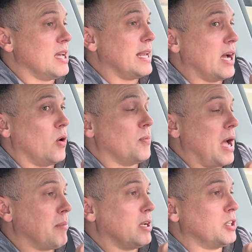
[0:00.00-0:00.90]
Now,
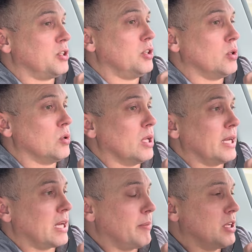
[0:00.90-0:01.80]
I'm going
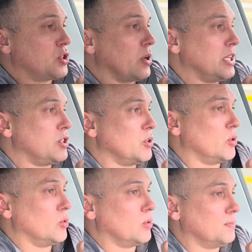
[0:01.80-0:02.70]
to try
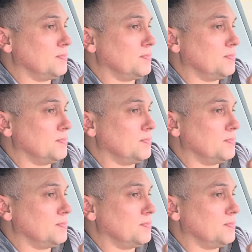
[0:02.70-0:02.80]
to